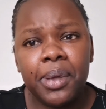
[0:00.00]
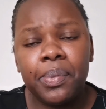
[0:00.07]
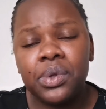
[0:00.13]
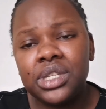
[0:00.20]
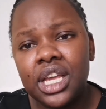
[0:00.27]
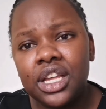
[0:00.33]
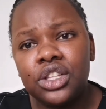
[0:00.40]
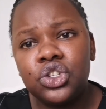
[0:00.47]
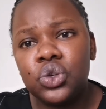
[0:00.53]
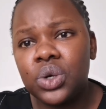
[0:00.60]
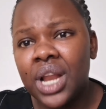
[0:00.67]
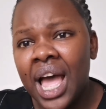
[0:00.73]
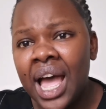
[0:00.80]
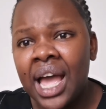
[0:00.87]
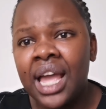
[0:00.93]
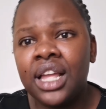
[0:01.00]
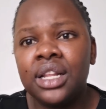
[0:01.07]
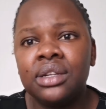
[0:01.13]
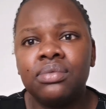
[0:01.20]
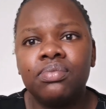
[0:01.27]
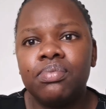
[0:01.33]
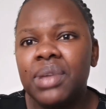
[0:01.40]
people take it to
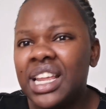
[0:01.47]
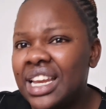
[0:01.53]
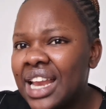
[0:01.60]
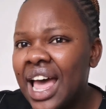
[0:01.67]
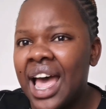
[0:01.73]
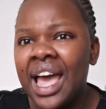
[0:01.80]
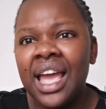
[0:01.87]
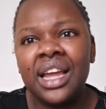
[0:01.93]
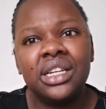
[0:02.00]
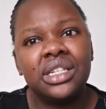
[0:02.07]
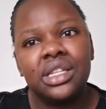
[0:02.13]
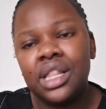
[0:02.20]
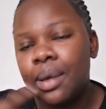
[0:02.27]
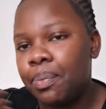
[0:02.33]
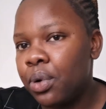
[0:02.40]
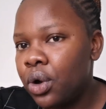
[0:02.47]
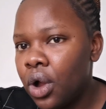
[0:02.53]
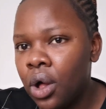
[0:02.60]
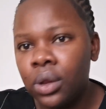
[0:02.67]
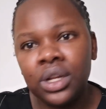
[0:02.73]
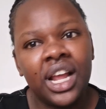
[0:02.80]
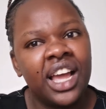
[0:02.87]
9, midnight, they pull
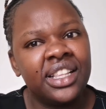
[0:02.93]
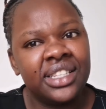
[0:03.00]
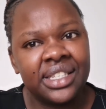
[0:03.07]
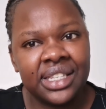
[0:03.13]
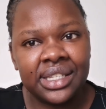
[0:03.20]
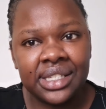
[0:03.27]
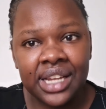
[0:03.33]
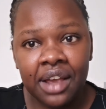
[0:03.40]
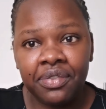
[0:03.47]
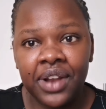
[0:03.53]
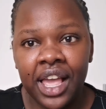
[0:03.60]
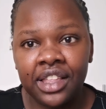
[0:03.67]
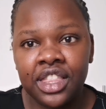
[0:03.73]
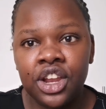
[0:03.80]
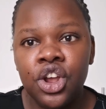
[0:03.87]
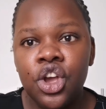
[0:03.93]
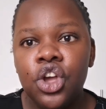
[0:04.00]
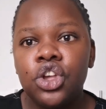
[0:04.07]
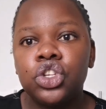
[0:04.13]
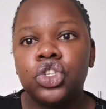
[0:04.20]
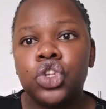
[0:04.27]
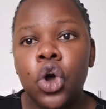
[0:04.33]
all-nighters and stuff like that.
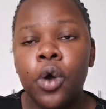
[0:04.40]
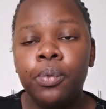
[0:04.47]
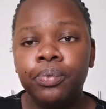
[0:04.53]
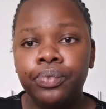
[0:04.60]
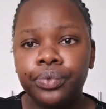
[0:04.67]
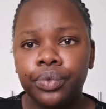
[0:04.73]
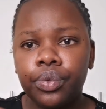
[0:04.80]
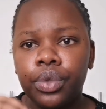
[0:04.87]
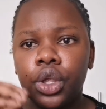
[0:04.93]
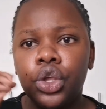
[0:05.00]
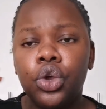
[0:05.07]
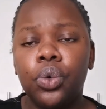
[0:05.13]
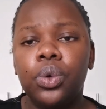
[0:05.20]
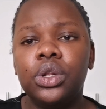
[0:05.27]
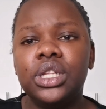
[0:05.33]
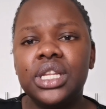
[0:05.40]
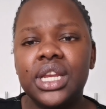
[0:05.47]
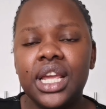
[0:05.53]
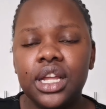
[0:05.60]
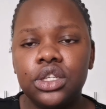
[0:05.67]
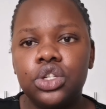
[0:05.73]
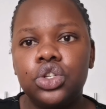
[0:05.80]
So you will
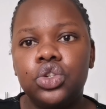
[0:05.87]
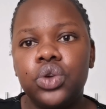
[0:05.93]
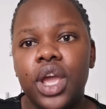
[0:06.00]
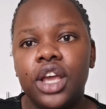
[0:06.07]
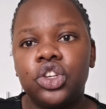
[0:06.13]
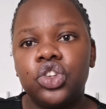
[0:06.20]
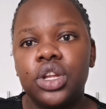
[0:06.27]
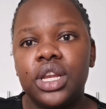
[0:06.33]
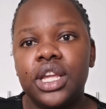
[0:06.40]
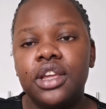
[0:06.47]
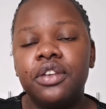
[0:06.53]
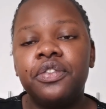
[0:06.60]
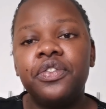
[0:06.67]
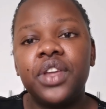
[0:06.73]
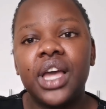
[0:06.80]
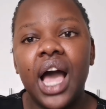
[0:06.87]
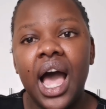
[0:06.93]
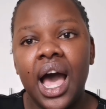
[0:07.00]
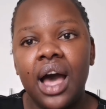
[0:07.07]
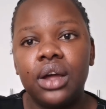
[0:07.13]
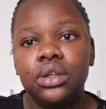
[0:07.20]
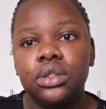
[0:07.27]
need to actually figure
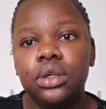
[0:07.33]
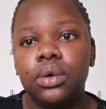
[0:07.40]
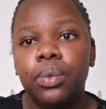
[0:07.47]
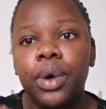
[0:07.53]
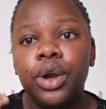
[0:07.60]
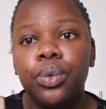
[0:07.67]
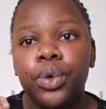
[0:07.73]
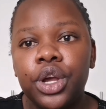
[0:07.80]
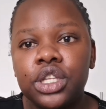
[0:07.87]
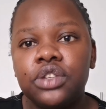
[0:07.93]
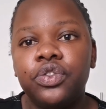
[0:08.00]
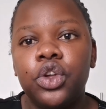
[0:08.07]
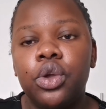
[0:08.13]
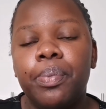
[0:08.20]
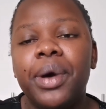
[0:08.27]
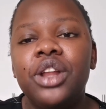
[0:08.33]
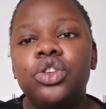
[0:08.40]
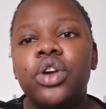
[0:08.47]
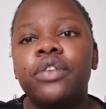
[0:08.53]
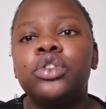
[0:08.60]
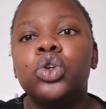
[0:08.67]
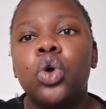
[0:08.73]
out what works for you, but
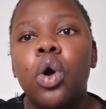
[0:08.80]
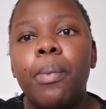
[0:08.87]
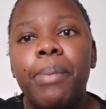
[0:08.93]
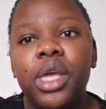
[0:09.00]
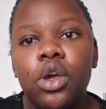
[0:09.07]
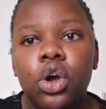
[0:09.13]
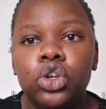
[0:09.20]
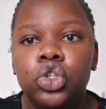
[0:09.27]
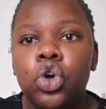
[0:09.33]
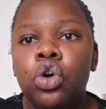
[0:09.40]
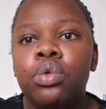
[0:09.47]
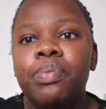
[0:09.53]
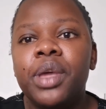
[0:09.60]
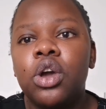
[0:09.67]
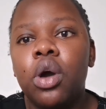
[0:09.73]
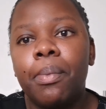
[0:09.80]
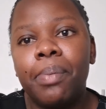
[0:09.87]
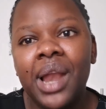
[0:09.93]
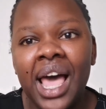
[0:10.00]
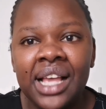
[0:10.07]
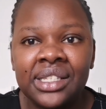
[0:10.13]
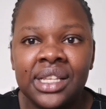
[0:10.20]
you have to go beyond. Don't be
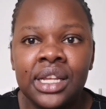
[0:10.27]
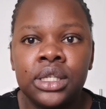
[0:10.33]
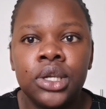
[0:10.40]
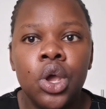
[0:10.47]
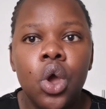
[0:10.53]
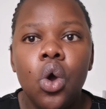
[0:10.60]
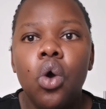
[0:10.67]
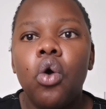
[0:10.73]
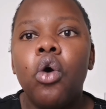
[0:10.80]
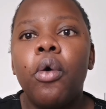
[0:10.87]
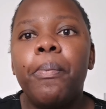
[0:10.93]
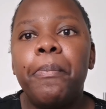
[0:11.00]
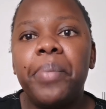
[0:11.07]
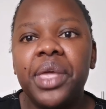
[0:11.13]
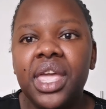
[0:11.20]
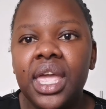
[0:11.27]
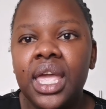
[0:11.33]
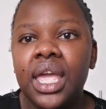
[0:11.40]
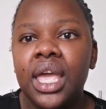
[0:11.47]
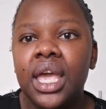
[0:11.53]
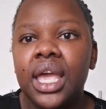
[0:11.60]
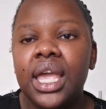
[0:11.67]
complacent or
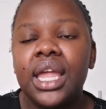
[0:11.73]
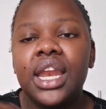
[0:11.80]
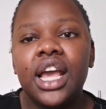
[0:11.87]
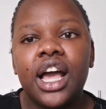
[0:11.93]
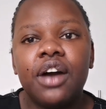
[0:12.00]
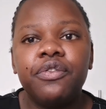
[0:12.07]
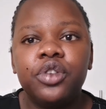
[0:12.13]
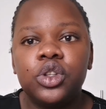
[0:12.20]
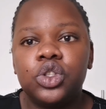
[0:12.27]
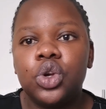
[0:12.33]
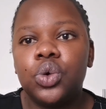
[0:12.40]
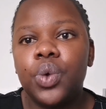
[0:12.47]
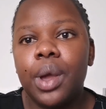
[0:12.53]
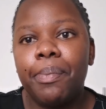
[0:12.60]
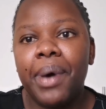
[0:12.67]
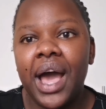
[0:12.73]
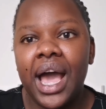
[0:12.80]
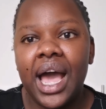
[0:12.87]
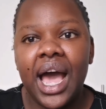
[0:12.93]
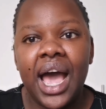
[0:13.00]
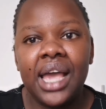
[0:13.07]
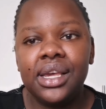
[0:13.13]
be in a comfort zone
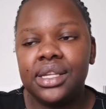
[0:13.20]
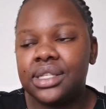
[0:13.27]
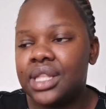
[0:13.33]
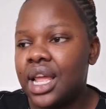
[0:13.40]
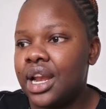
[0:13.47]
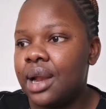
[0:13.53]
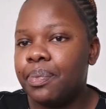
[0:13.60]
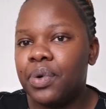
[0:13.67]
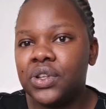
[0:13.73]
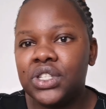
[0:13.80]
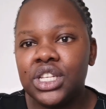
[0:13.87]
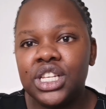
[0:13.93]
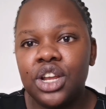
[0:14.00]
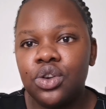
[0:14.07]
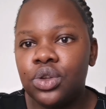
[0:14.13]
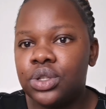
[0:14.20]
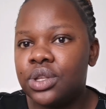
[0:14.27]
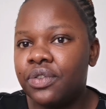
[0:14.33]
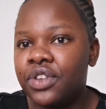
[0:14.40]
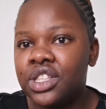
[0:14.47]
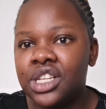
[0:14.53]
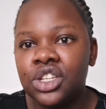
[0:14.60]
whereby standard procedure, notice
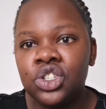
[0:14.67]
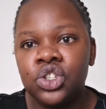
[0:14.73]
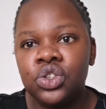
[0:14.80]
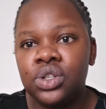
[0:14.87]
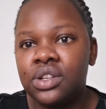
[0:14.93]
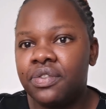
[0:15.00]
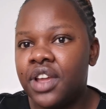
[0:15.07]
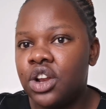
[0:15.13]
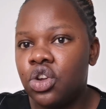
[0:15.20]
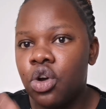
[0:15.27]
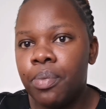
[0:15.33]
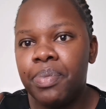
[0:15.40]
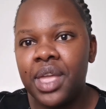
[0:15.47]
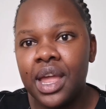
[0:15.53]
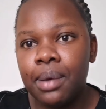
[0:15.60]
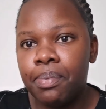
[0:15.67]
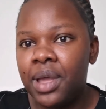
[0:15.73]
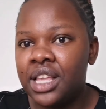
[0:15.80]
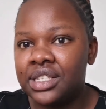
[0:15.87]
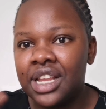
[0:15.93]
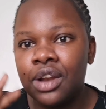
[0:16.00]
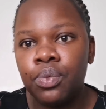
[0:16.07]
of intention to defend, copy and
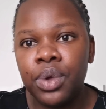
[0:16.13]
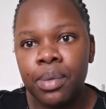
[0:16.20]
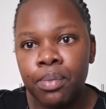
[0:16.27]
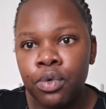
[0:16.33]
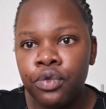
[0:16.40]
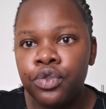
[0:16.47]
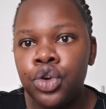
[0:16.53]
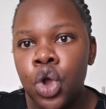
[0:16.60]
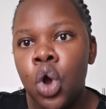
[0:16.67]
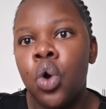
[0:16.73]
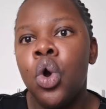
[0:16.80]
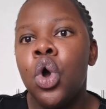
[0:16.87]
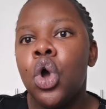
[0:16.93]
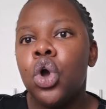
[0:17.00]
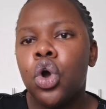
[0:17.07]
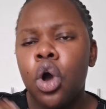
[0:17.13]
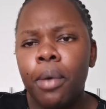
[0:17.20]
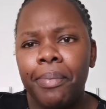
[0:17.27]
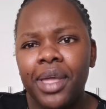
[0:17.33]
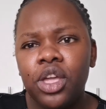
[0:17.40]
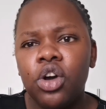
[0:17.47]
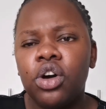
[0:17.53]
paste, and we move. No,
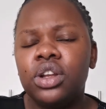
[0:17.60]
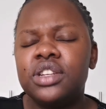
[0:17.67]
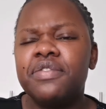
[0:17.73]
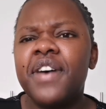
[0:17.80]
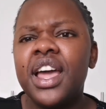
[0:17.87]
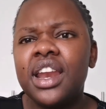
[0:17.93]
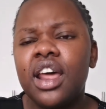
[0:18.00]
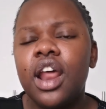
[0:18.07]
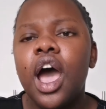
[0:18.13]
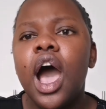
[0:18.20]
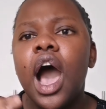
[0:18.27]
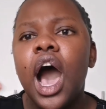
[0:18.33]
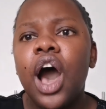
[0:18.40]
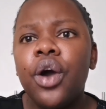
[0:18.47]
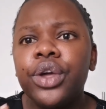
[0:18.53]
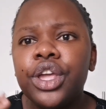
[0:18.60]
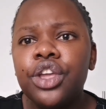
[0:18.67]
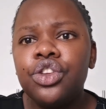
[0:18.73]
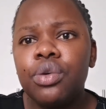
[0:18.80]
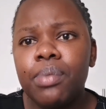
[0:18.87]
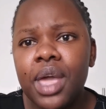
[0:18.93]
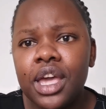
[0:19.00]
go beyond. Find out how
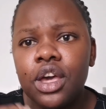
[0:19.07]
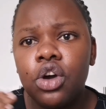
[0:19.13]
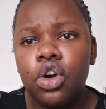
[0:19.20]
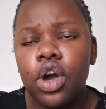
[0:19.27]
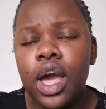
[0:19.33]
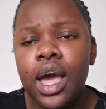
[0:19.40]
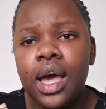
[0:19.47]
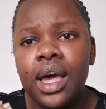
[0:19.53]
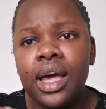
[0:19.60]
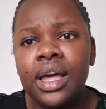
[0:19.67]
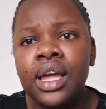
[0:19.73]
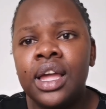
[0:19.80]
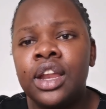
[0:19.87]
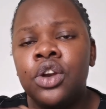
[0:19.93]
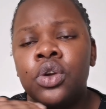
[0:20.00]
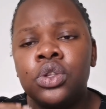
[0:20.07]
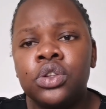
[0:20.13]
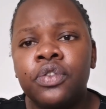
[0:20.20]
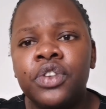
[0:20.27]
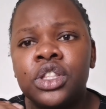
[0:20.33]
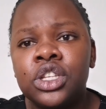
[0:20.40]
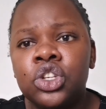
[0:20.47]
can you make a notice
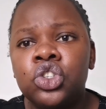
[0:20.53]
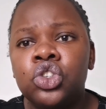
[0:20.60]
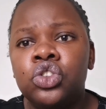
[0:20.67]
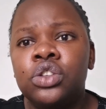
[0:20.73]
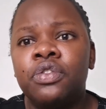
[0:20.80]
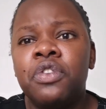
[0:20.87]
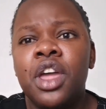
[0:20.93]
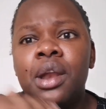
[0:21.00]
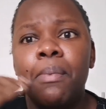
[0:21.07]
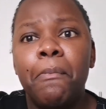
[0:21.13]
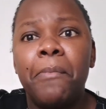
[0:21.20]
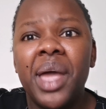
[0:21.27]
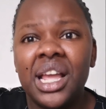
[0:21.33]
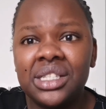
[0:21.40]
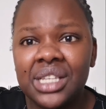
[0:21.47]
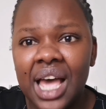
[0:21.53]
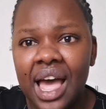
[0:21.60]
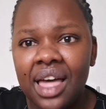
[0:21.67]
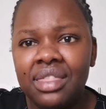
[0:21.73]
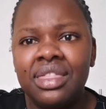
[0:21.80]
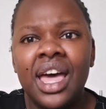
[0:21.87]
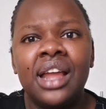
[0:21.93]
of intention to defend better
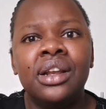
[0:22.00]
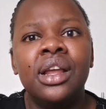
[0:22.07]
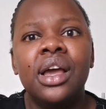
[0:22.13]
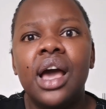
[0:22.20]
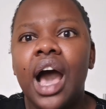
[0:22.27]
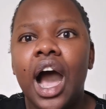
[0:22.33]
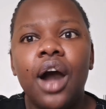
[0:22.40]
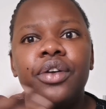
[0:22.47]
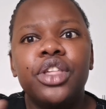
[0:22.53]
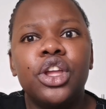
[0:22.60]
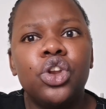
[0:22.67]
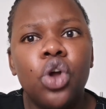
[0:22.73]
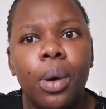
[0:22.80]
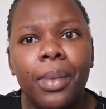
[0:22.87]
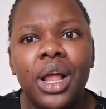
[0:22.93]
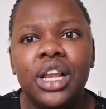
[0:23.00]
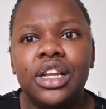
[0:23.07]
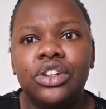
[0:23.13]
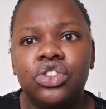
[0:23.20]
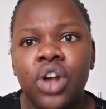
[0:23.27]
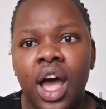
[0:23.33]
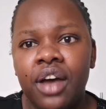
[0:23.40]
than how they
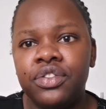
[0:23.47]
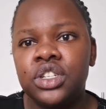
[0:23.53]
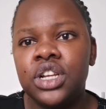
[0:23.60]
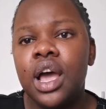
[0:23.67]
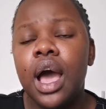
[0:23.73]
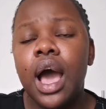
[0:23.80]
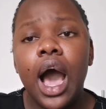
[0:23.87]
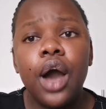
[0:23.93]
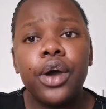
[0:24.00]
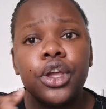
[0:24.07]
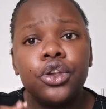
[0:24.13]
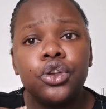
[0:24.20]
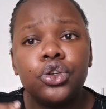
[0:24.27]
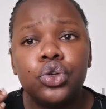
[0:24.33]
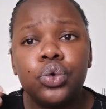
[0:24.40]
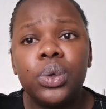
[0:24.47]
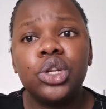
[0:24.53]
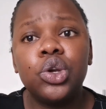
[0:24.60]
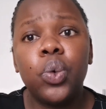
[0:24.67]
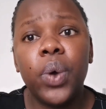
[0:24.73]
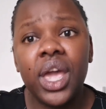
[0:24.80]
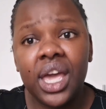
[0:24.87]
normally draft. How can you do
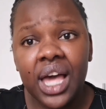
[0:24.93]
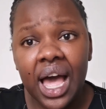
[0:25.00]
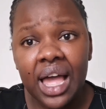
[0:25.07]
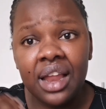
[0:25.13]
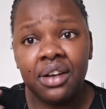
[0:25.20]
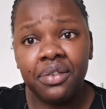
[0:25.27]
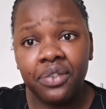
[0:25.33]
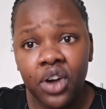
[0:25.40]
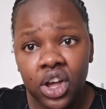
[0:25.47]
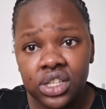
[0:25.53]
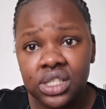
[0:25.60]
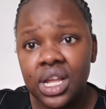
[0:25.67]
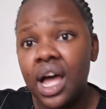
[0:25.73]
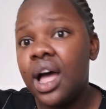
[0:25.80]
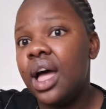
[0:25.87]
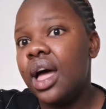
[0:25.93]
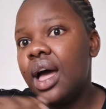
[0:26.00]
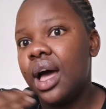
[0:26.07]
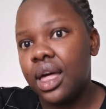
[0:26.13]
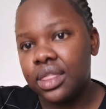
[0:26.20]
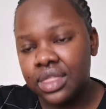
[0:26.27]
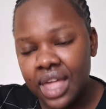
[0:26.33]
it quicker and faster
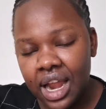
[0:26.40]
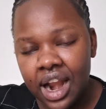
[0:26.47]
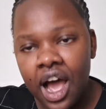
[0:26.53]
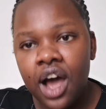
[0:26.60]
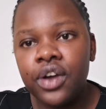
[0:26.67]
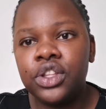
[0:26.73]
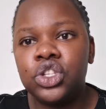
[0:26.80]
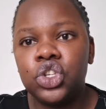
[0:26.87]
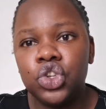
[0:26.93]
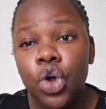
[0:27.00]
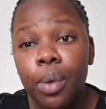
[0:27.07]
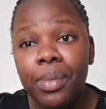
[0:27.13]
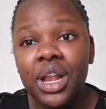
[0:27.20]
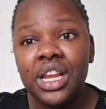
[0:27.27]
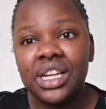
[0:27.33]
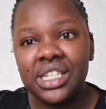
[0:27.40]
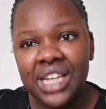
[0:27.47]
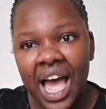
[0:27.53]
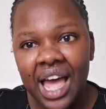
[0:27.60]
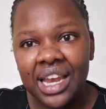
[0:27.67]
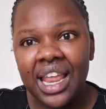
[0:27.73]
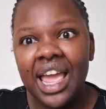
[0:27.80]
than how it's normally
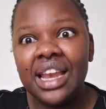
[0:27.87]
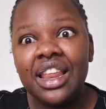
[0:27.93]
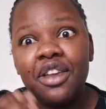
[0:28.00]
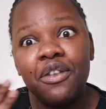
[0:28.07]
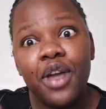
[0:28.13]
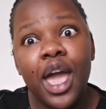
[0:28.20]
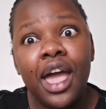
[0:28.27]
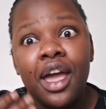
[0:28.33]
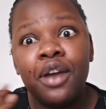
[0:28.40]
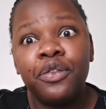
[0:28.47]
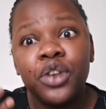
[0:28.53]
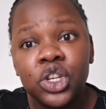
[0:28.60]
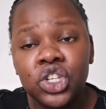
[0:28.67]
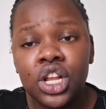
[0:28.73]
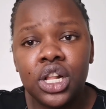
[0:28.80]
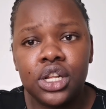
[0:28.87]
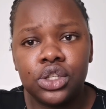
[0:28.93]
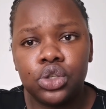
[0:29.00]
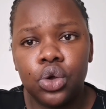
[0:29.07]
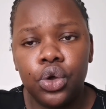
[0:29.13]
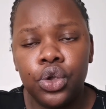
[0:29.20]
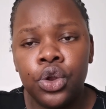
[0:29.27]
done, and efficiently
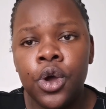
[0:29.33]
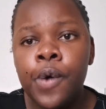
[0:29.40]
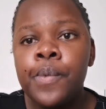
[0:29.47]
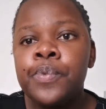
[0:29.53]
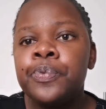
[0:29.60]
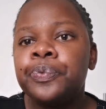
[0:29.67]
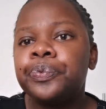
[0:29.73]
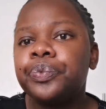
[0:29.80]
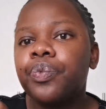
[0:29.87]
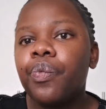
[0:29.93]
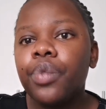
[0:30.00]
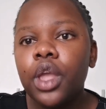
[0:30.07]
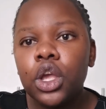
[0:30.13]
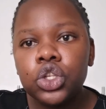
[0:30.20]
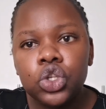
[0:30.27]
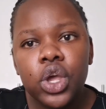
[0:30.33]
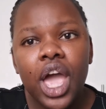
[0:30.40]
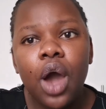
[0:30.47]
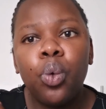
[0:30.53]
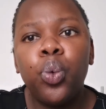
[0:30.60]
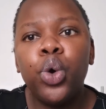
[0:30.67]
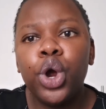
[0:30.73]
so, So
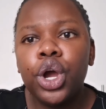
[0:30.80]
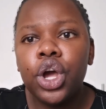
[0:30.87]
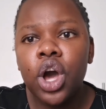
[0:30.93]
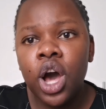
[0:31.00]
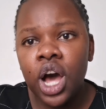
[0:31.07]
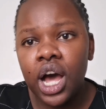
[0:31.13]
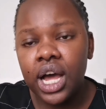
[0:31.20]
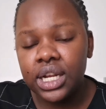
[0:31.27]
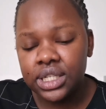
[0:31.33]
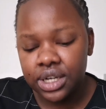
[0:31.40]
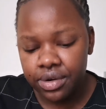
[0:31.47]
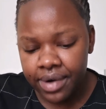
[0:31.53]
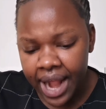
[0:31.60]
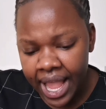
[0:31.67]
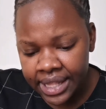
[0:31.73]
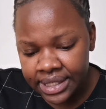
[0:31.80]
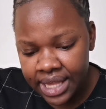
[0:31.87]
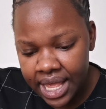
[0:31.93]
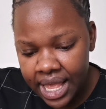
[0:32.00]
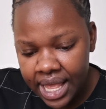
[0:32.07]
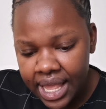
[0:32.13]
yeah, work hard, right?